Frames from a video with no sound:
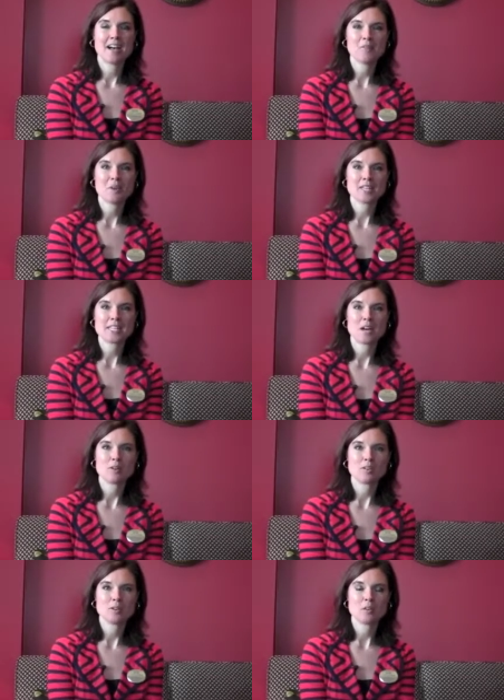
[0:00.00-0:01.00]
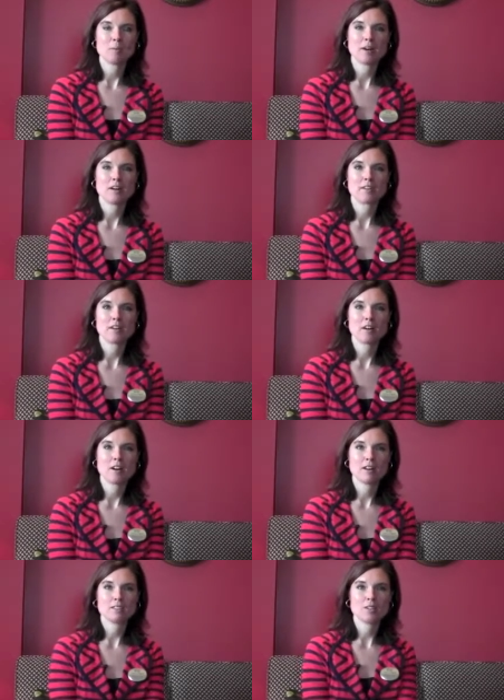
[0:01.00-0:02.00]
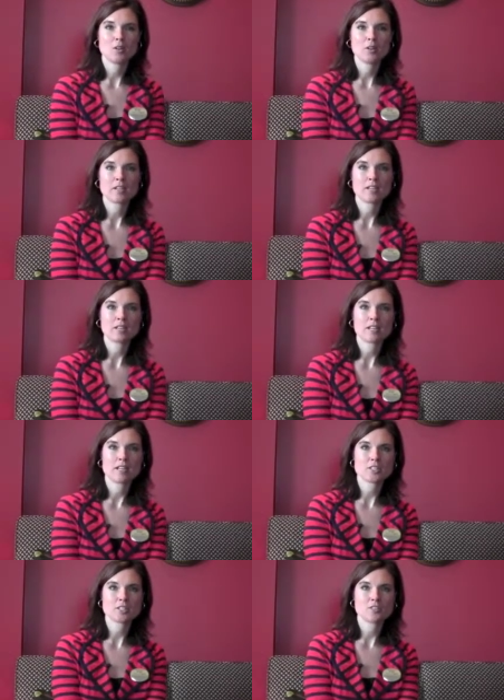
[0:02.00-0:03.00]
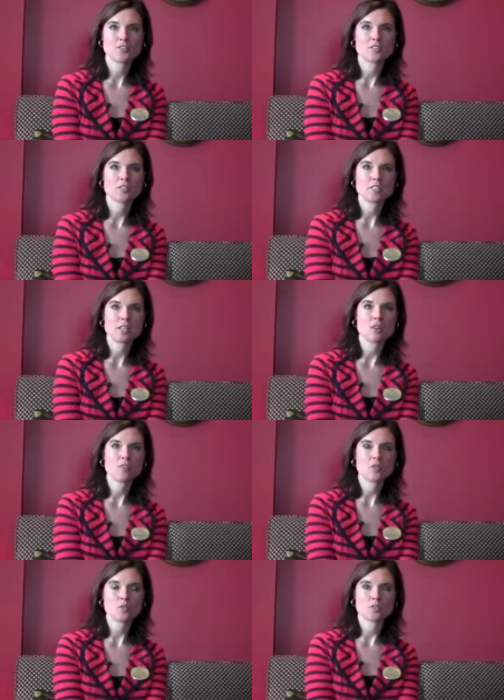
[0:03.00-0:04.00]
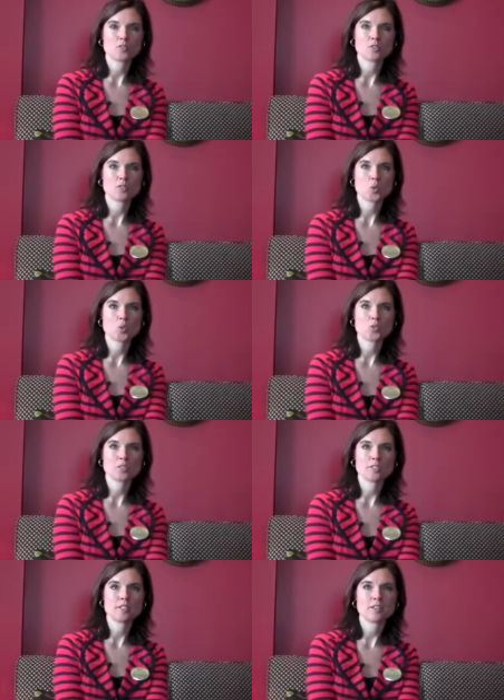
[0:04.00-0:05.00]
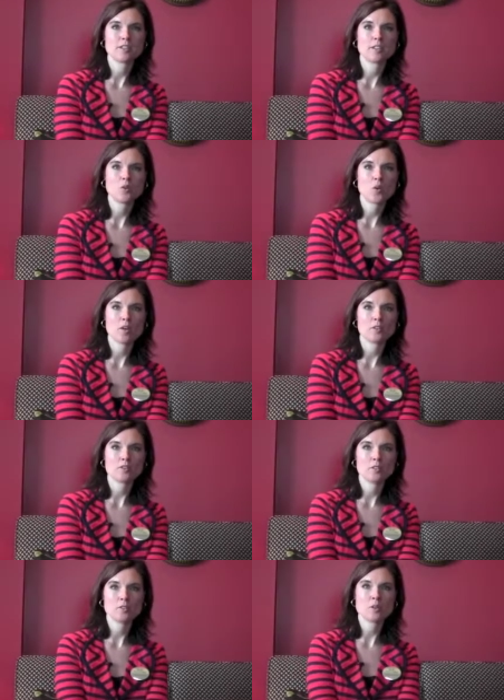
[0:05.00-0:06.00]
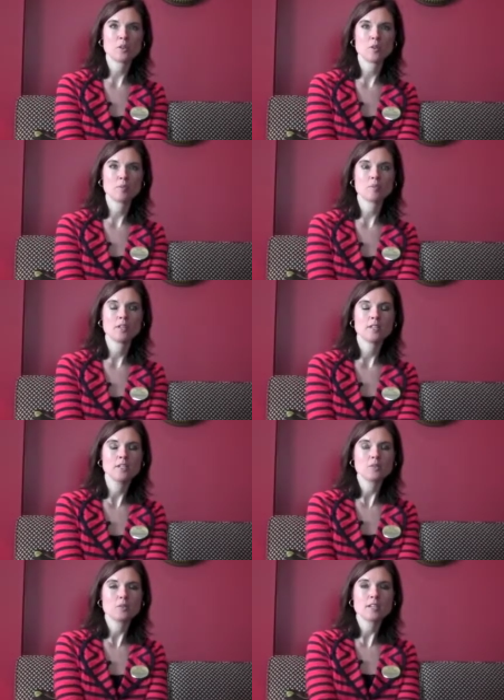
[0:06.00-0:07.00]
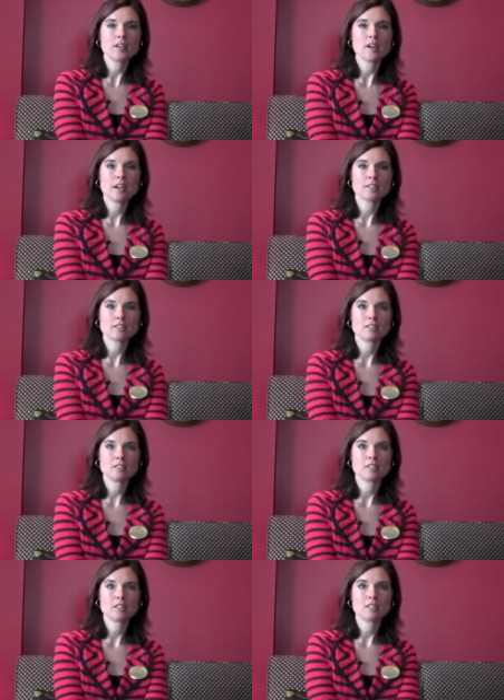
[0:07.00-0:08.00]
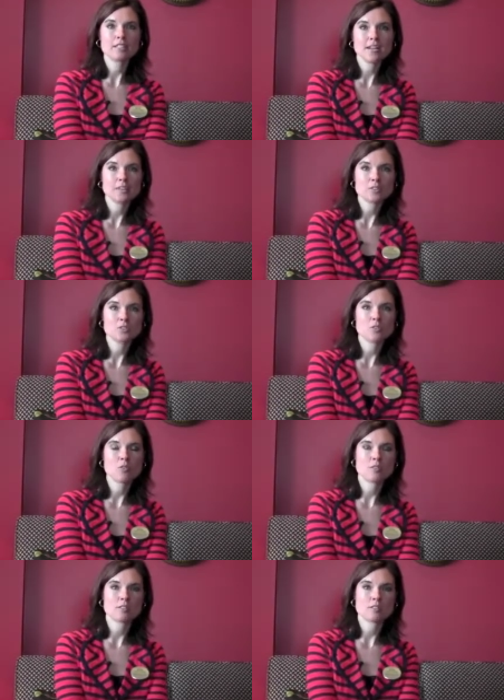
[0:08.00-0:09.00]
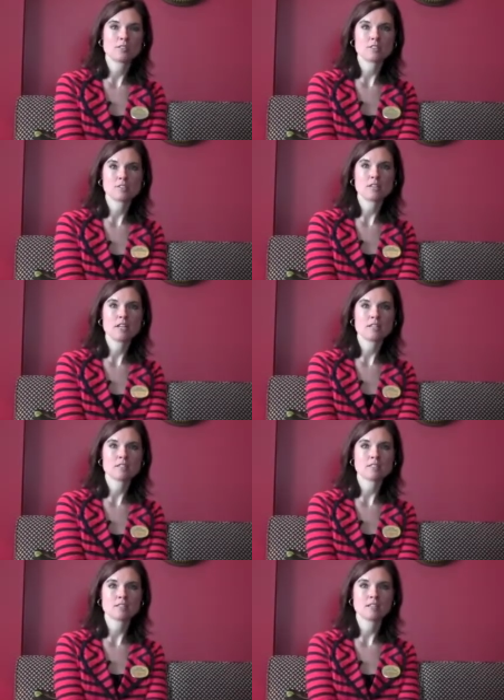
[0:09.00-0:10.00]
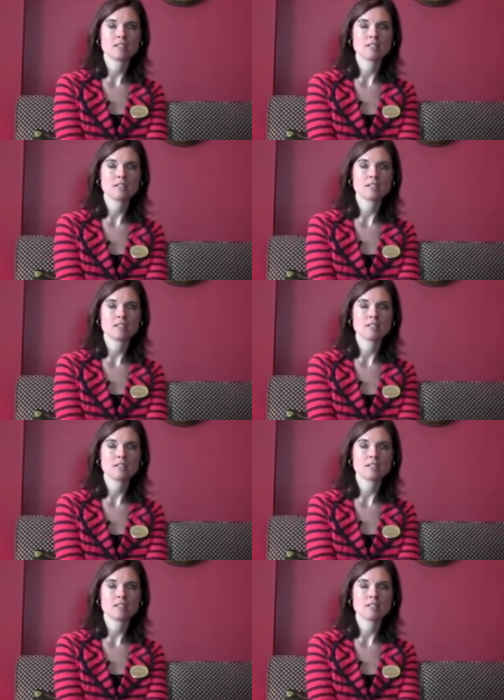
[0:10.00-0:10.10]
I want to tell you about our ongoing collection for cell phones for soldiers here at Coyle Funeral Home. We are asking you to clean out your drawers and your closets